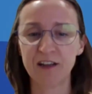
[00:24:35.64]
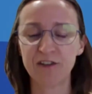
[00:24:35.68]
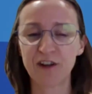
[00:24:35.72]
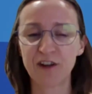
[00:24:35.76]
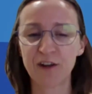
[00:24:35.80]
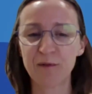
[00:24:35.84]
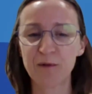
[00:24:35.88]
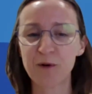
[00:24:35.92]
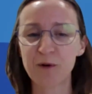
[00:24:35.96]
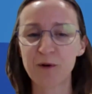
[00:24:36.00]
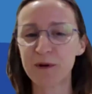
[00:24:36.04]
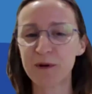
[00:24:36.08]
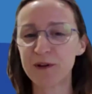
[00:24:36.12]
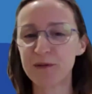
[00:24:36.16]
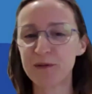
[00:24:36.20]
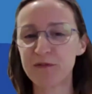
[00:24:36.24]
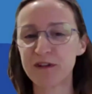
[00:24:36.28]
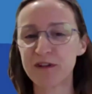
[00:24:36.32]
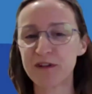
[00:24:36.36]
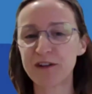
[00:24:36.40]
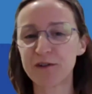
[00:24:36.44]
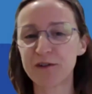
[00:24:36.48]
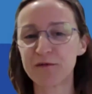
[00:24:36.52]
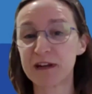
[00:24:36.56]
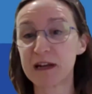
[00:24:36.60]
Jo always
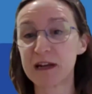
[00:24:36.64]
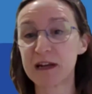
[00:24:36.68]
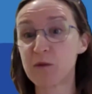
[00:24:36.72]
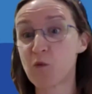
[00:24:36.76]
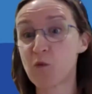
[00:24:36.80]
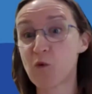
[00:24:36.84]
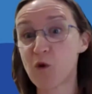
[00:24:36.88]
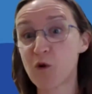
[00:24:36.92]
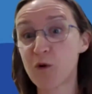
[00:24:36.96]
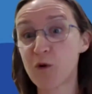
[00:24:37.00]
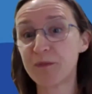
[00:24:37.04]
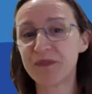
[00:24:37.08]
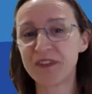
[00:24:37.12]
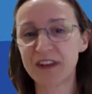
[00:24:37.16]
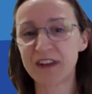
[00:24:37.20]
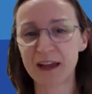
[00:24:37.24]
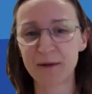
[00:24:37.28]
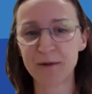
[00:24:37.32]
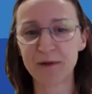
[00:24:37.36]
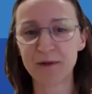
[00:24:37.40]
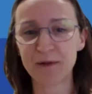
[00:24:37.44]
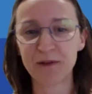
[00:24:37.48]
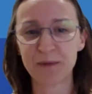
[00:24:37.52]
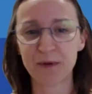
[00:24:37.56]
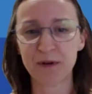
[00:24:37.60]
brings a really warm,
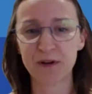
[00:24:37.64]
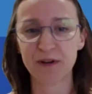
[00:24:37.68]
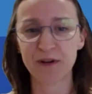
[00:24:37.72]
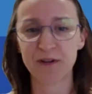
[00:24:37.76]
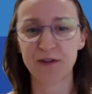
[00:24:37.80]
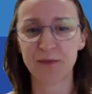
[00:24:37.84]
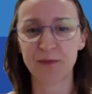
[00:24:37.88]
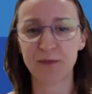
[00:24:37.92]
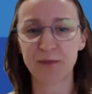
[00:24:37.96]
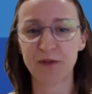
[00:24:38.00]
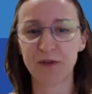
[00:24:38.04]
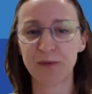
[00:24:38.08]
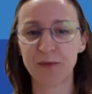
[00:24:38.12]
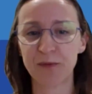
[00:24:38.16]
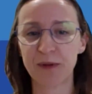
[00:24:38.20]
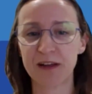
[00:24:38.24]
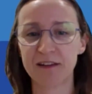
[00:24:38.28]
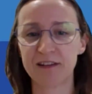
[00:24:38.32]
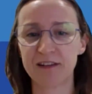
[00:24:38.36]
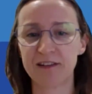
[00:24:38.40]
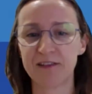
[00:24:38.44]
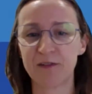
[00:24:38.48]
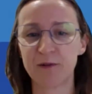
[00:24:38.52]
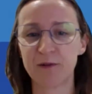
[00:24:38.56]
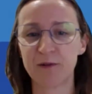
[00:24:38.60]
down-to-earth
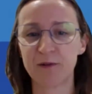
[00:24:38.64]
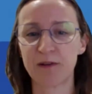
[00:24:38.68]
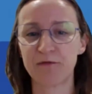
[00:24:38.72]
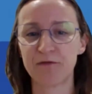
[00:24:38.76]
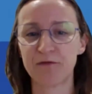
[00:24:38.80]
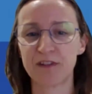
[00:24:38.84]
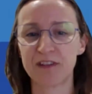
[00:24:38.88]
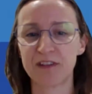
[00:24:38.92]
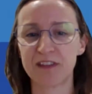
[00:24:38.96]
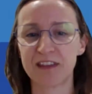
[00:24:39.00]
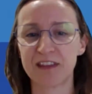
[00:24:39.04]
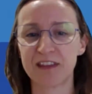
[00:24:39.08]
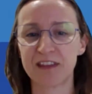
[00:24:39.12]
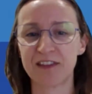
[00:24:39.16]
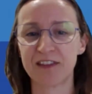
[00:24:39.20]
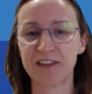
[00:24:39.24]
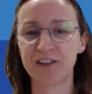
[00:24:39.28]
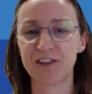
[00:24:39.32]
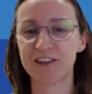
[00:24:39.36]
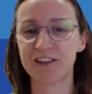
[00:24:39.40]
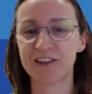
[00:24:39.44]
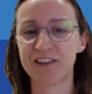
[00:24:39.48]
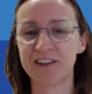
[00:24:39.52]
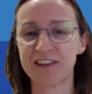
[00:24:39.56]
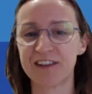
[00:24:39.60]
perspective to everything that
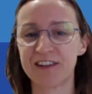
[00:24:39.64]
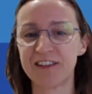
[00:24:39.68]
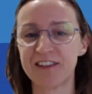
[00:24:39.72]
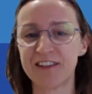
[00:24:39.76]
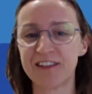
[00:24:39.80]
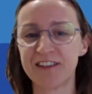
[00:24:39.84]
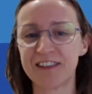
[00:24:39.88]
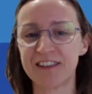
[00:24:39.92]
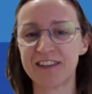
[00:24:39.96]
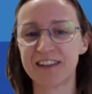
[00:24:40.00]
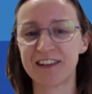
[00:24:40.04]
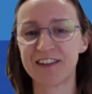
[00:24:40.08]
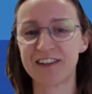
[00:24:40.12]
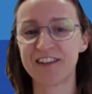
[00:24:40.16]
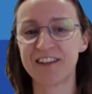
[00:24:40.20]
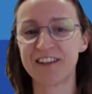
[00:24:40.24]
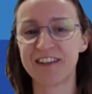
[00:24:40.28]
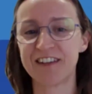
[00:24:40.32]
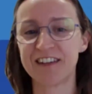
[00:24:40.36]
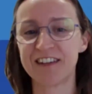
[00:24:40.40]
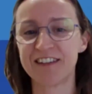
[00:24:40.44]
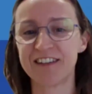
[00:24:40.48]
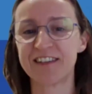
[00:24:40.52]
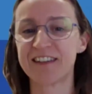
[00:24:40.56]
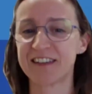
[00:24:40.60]
she does, and
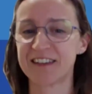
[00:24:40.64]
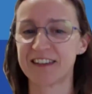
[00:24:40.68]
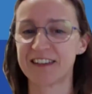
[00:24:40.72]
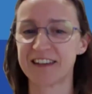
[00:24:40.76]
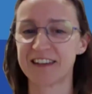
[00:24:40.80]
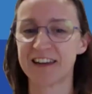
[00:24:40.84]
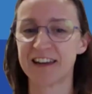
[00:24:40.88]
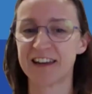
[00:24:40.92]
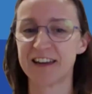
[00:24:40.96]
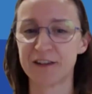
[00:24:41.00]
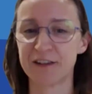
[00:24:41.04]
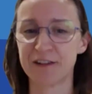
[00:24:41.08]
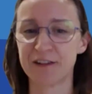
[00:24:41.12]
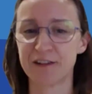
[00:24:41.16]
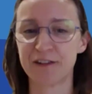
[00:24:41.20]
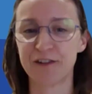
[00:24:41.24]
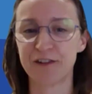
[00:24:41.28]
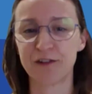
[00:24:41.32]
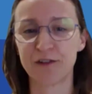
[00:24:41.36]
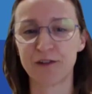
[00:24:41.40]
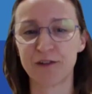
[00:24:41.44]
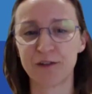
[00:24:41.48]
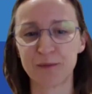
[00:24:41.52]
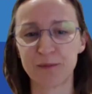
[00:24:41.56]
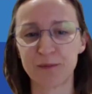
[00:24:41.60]
she is dedicated
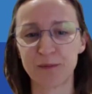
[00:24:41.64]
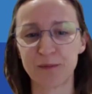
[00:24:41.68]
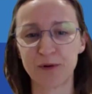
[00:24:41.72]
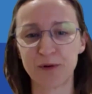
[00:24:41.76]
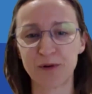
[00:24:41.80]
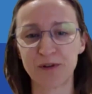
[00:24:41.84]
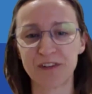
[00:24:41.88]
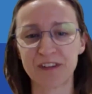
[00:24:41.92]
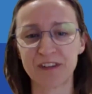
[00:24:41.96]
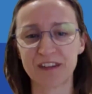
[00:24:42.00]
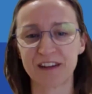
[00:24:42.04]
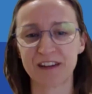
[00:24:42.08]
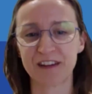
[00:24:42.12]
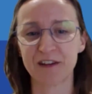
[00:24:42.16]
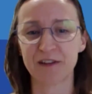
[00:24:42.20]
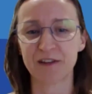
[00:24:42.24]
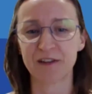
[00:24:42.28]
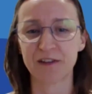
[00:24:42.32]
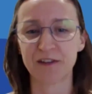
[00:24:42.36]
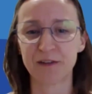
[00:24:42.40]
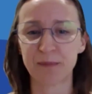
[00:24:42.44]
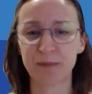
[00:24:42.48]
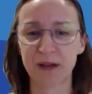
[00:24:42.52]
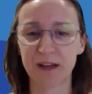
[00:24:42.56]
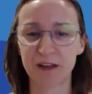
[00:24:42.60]
to supporting
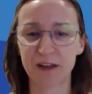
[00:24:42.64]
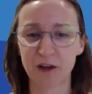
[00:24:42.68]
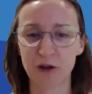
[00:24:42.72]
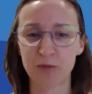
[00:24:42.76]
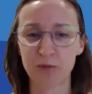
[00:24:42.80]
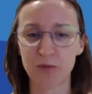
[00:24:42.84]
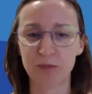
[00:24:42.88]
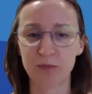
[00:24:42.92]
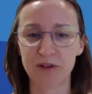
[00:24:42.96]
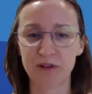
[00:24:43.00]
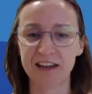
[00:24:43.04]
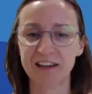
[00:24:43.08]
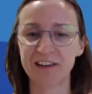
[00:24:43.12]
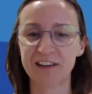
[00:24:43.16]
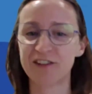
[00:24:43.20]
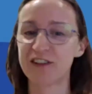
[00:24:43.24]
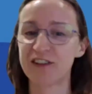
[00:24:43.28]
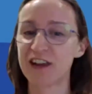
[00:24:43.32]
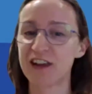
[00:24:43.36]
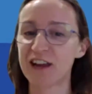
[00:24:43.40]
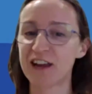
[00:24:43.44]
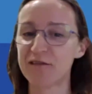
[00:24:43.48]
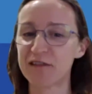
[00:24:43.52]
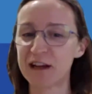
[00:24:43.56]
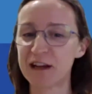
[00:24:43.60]
others by openly
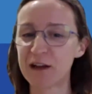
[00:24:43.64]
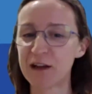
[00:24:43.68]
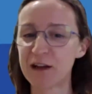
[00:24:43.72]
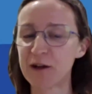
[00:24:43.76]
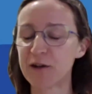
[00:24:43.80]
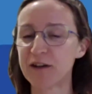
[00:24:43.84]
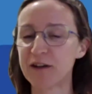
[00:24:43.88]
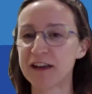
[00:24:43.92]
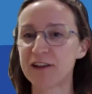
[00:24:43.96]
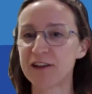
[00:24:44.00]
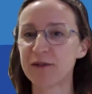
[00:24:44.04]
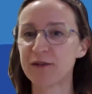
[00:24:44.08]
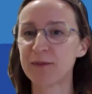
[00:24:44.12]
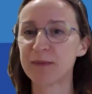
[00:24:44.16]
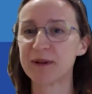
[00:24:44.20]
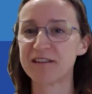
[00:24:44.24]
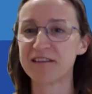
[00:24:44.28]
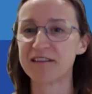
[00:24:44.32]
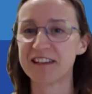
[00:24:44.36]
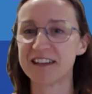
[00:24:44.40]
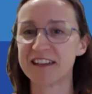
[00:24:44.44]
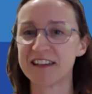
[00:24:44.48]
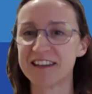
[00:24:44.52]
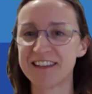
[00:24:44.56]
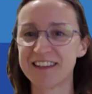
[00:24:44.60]
sharing her
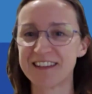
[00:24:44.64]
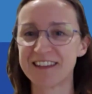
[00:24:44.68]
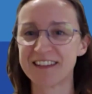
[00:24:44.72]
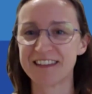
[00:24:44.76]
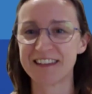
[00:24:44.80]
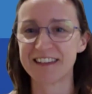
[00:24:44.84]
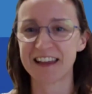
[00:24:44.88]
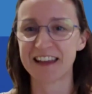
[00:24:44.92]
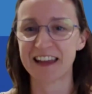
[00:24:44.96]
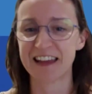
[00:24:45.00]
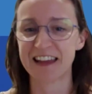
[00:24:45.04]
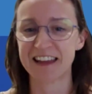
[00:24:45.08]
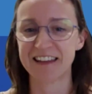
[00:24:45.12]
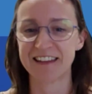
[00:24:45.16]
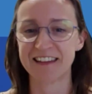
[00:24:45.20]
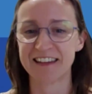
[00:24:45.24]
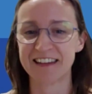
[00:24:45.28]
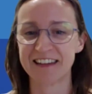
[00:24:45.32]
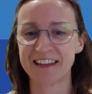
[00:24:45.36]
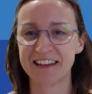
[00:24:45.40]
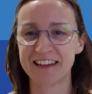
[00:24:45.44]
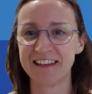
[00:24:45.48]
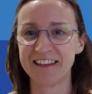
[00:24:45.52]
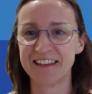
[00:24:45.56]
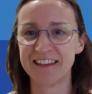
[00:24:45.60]
experiences and
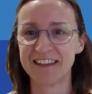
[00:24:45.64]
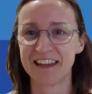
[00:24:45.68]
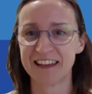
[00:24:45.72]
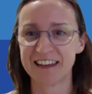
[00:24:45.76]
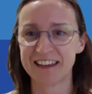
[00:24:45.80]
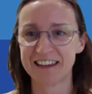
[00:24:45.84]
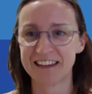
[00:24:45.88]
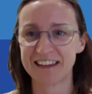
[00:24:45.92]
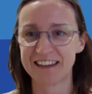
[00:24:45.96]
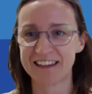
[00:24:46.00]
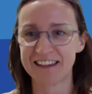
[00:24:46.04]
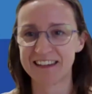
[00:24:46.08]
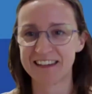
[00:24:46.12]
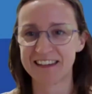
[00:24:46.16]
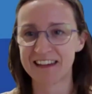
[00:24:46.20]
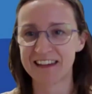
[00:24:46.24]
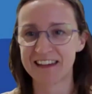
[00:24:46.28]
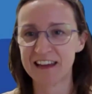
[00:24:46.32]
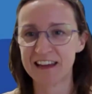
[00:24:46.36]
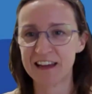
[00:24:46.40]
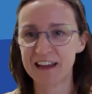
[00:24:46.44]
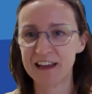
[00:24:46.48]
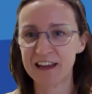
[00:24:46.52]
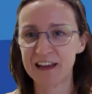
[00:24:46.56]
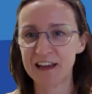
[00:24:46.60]
insights.
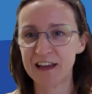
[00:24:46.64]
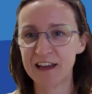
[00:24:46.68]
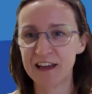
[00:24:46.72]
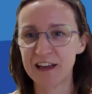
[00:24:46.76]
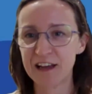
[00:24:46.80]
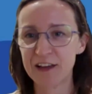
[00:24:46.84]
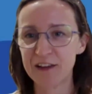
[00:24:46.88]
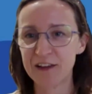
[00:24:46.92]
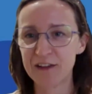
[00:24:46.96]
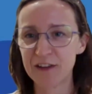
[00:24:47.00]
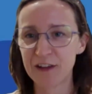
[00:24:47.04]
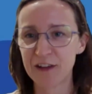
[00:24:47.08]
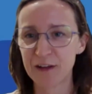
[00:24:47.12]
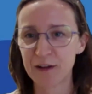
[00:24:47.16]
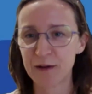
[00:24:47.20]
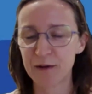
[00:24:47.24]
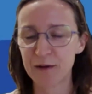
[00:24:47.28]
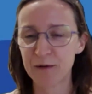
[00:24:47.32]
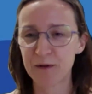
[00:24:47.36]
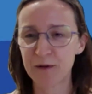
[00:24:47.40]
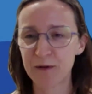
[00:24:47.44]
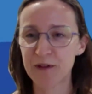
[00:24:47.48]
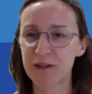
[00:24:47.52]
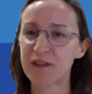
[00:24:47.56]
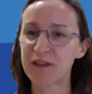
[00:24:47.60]

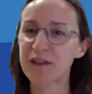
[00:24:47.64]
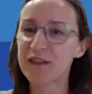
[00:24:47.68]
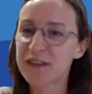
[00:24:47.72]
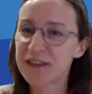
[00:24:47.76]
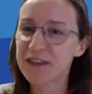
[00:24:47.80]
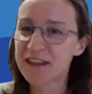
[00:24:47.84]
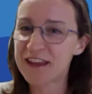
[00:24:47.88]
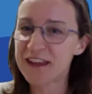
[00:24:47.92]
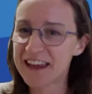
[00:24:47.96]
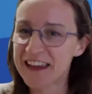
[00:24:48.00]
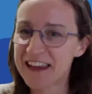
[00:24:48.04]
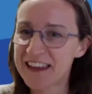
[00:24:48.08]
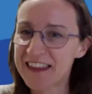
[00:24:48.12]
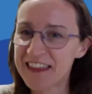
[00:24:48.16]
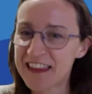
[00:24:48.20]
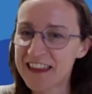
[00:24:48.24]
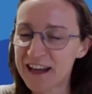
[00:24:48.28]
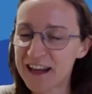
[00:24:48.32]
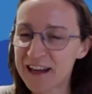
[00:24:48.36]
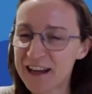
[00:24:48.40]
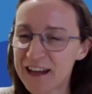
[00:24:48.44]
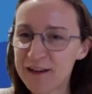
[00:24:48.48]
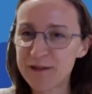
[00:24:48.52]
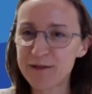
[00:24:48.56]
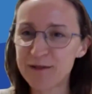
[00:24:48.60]
So,
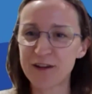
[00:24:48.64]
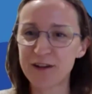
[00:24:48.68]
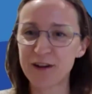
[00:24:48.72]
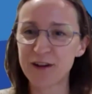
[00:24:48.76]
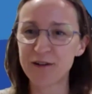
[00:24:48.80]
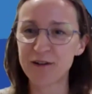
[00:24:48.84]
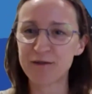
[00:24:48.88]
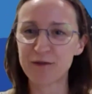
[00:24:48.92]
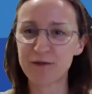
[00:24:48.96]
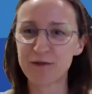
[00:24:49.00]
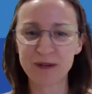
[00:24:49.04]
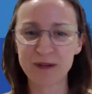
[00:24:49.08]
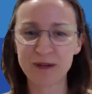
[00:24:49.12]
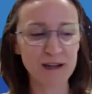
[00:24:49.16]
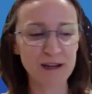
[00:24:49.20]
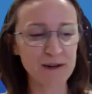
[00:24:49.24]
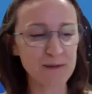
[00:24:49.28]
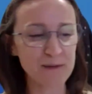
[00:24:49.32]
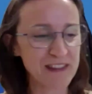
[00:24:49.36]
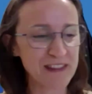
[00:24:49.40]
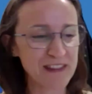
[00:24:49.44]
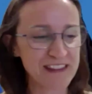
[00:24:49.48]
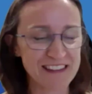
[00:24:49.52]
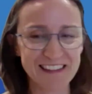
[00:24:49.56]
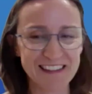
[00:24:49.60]
thank you, Jo, for
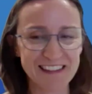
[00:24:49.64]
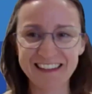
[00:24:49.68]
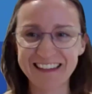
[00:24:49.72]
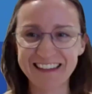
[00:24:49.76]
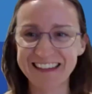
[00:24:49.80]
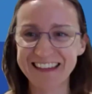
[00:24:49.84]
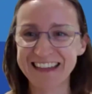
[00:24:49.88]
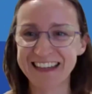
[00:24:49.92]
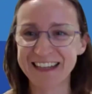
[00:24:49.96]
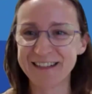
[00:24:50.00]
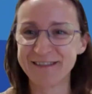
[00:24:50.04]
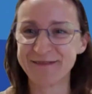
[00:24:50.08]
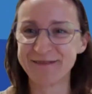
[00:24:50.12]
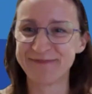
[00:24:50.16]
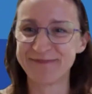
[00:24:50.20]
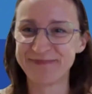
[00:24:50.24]
being with us.